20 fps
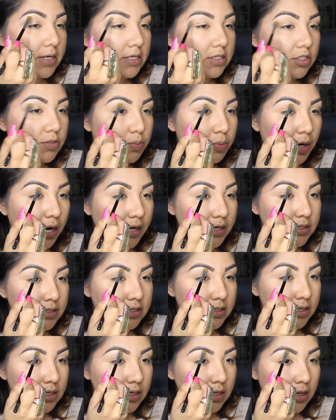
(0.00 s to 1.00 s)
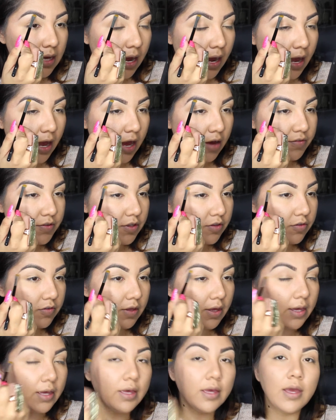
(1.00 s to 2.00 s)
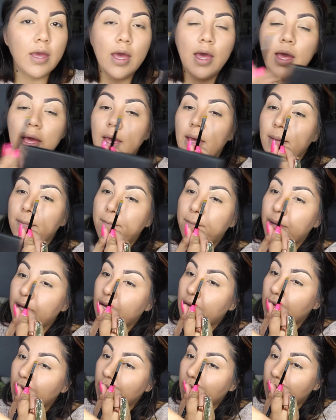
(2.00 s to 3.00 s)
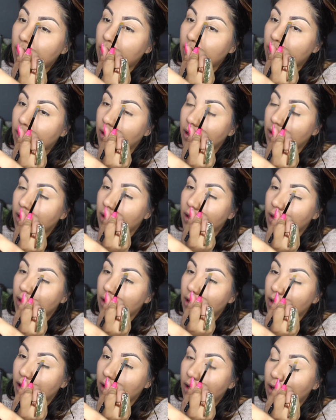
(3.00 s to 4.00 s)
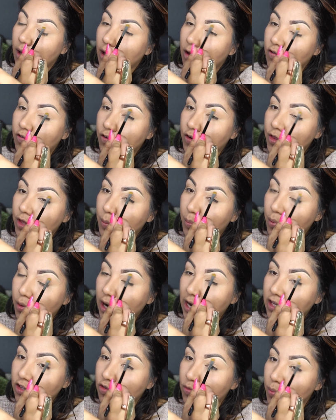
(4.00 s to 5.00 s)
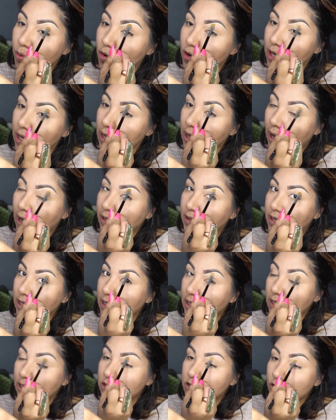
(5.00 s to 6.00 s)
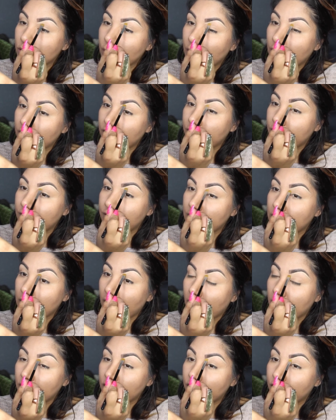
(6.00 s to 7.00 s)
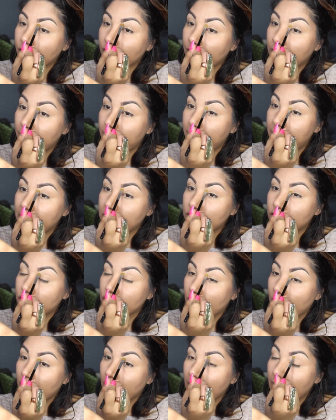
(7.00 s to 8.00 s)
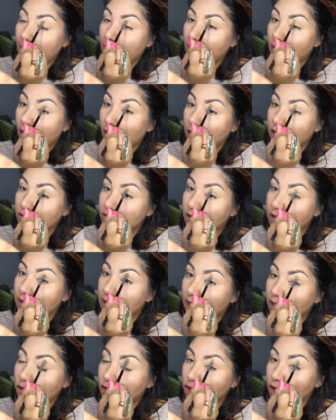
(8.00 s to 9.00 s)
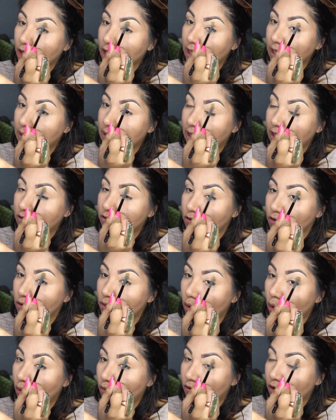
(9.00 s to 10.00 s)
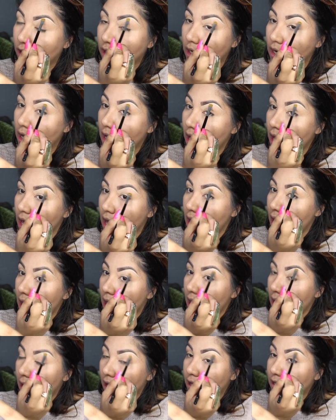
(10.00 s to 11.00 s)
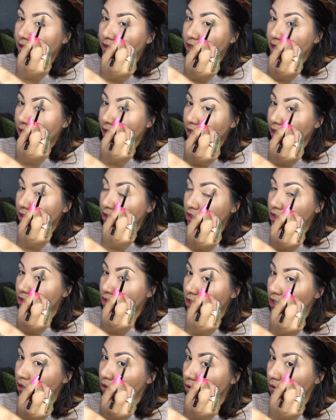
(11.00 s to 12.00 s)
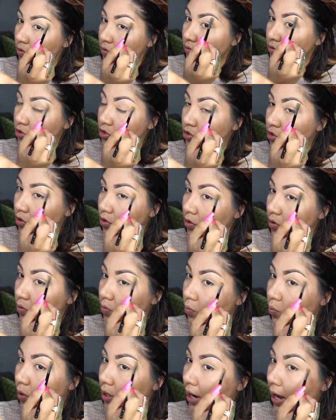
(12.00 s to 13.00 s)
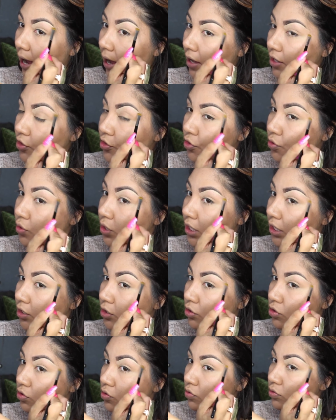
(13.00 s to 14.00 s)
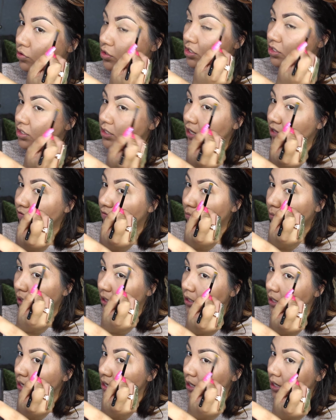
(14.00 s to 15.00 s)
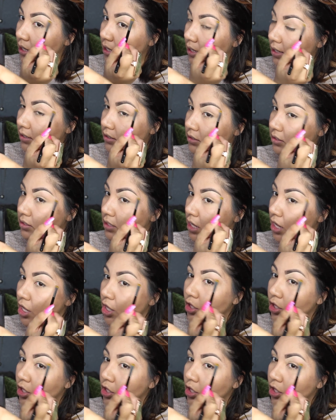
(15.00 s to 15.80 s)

is pricey, I have to say, but for the price point, I think it's around $50 for a big jar. And honestly, that jar can last you over a year or so. So what you can do to save money is,